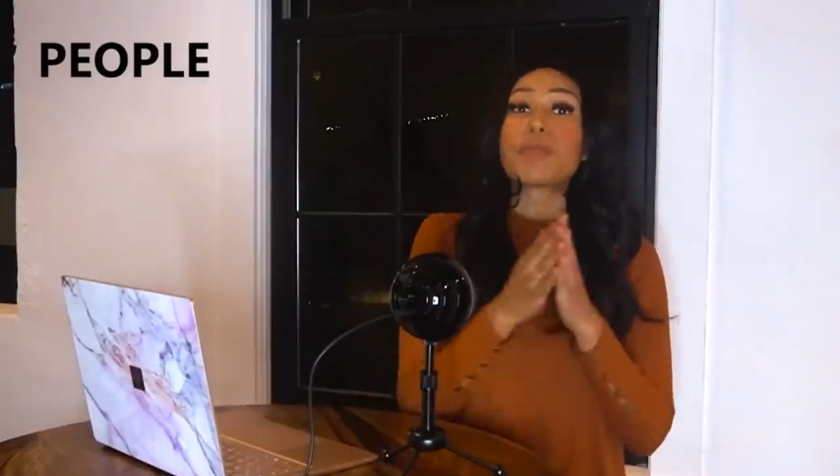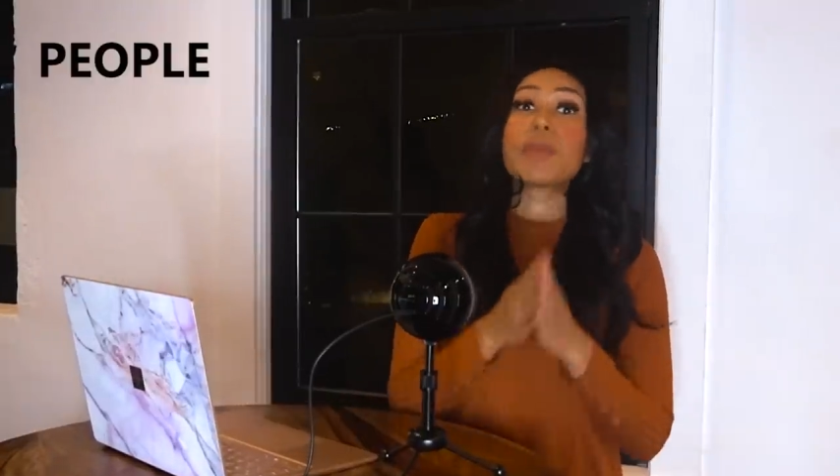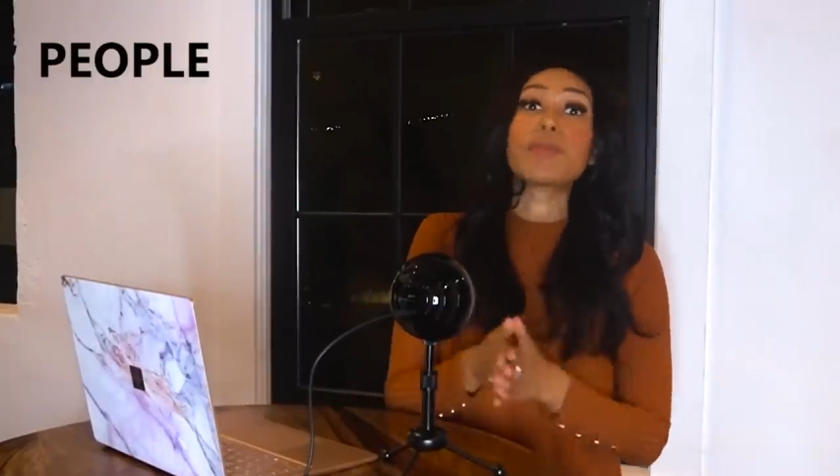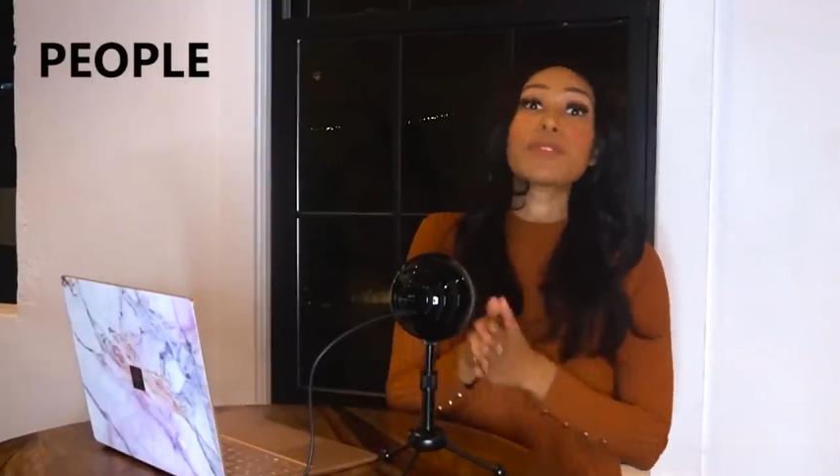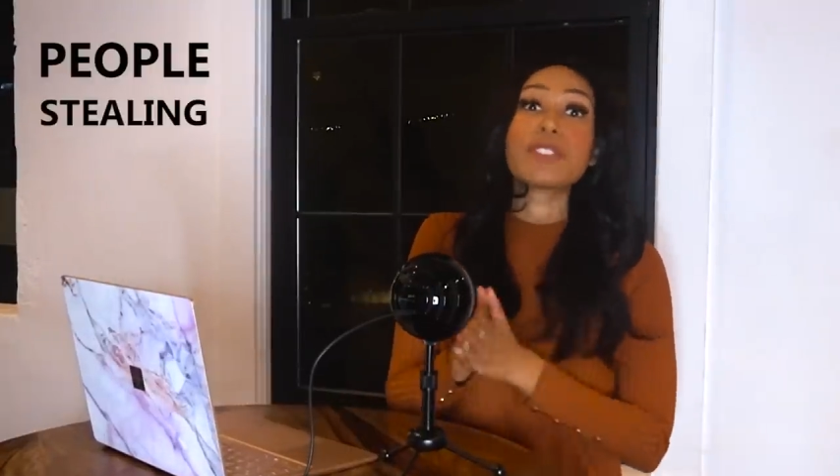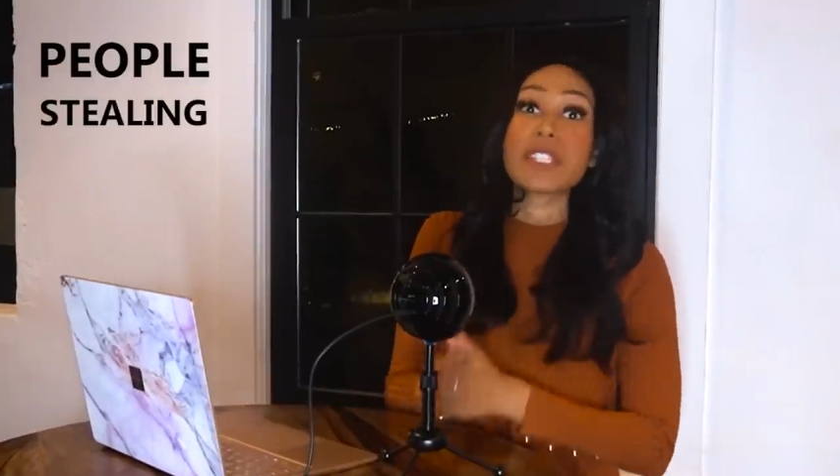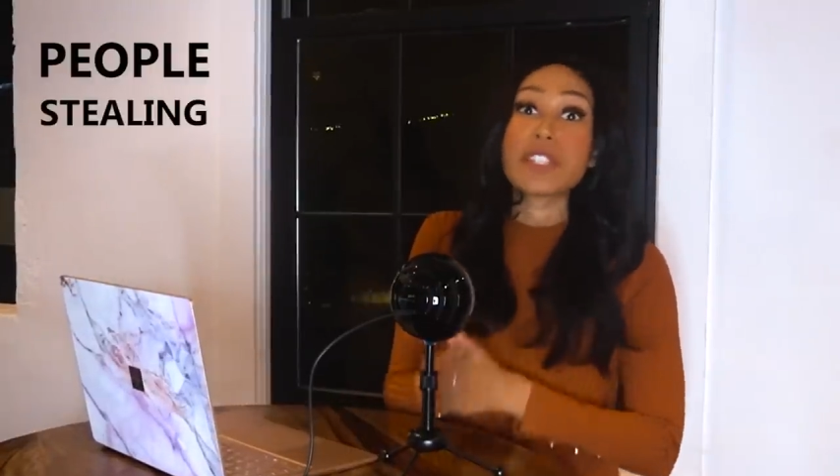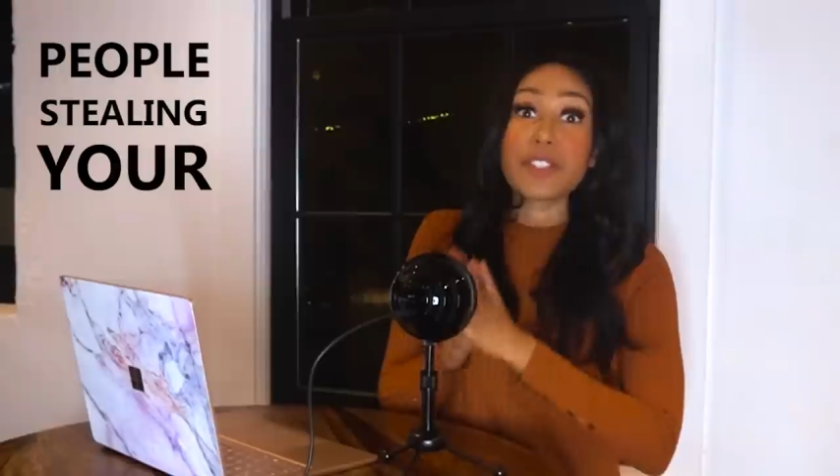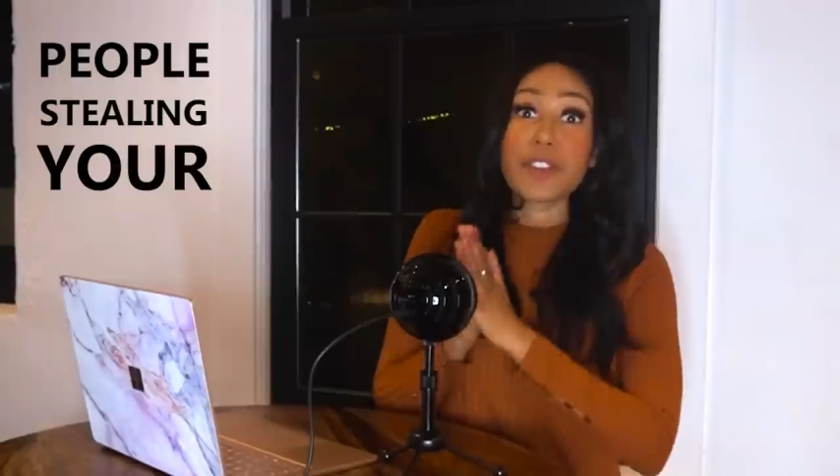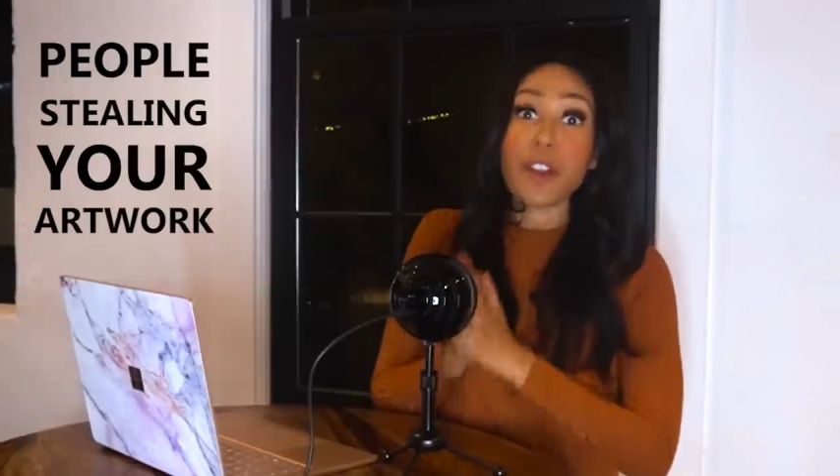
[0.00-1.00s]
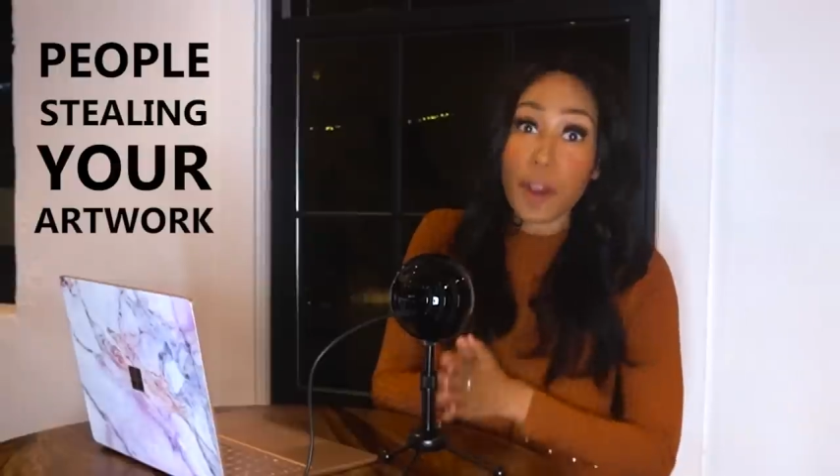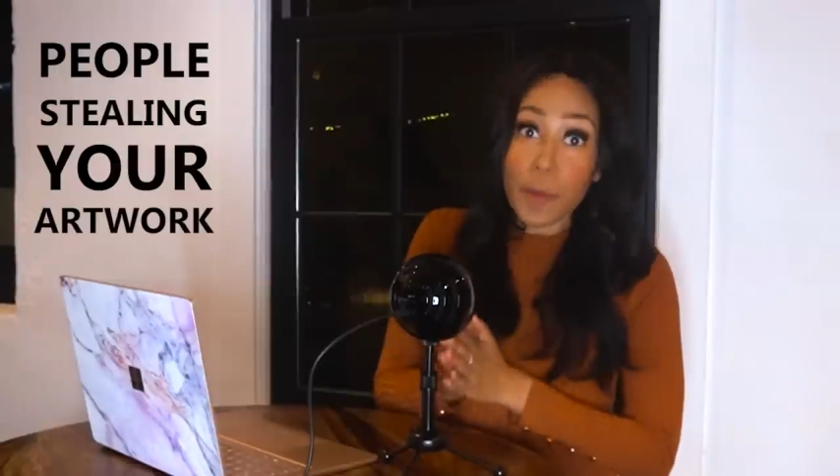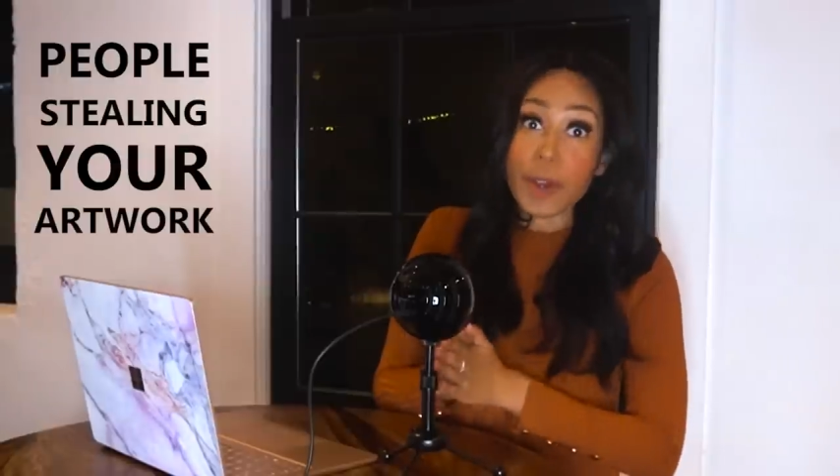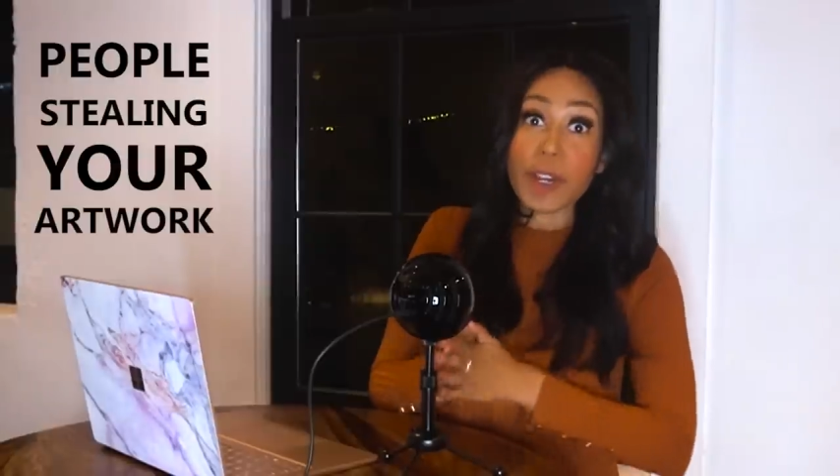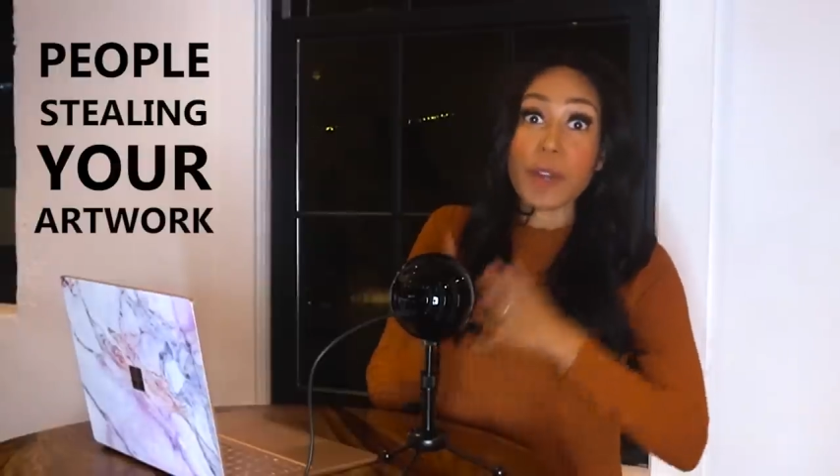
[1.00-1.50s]
people stealing your
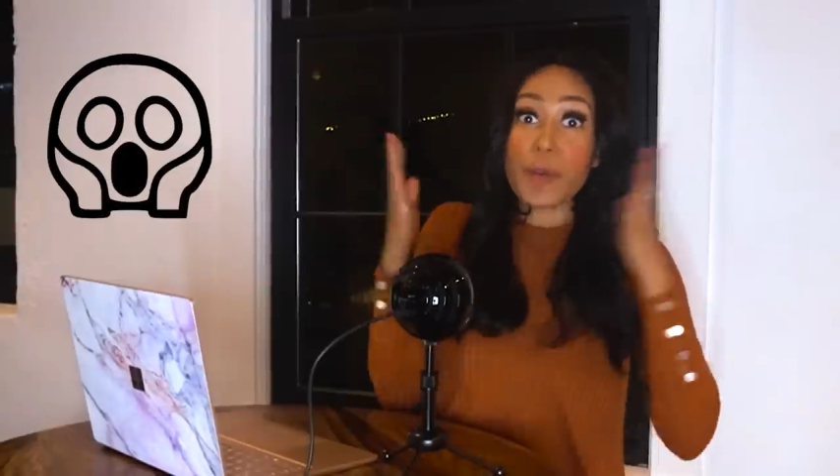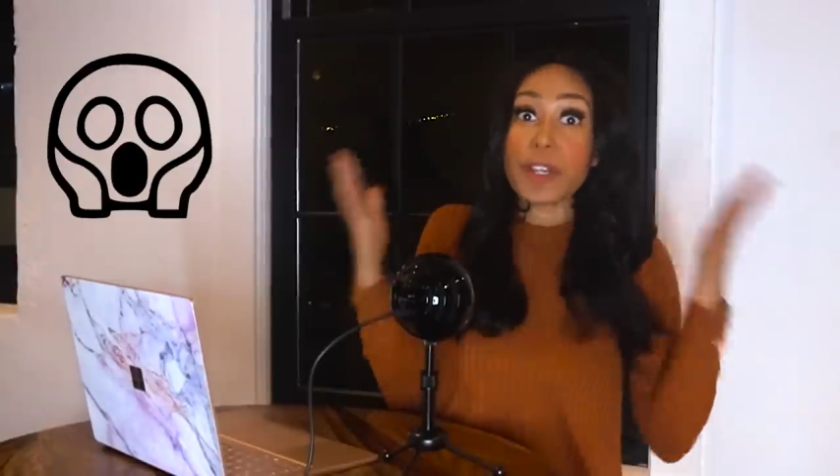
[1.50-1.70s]
artwork.